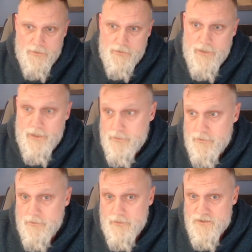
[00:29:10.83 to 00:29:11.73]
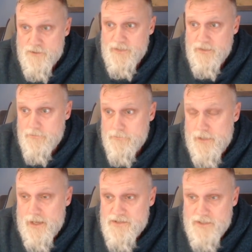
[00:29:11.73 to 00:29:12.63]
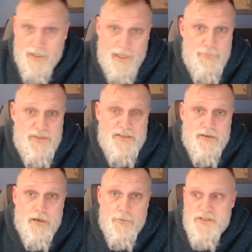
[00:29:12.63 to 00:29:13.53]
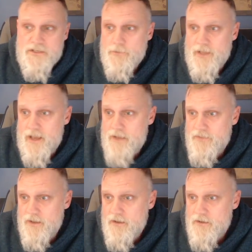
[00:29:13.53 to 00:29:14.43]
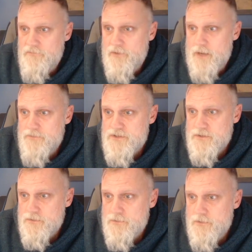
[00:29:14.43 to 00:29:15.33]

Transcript: And assuming you can actually get APCR, which you only have, I think, on a 5 or so